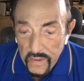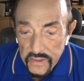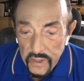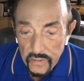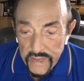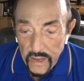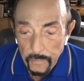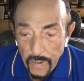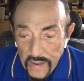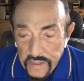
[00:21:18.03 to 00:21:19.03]
So take a
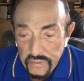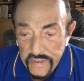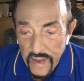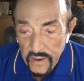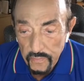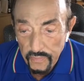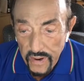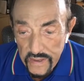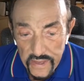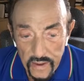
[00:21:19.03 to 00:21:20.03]
positive stand in the
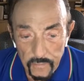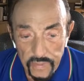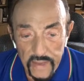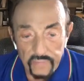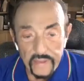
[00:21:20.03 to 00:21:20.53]
present and believe